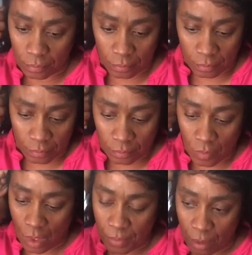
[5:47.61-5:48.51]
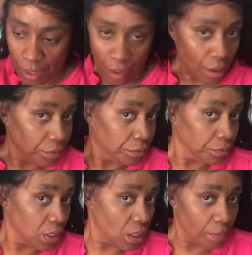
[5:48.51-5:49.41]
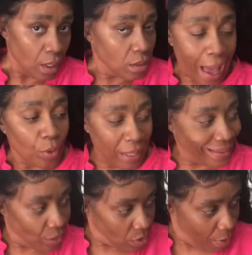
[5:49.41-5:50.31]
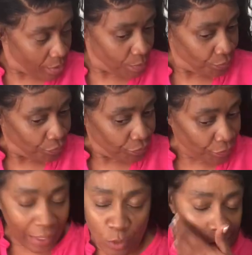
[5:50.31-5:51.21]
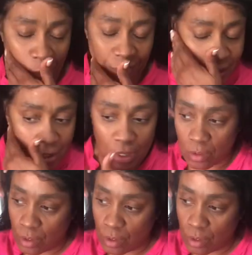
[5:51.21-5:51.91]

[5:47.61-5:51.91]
and it has no glue on it at all whatsoever. No glue.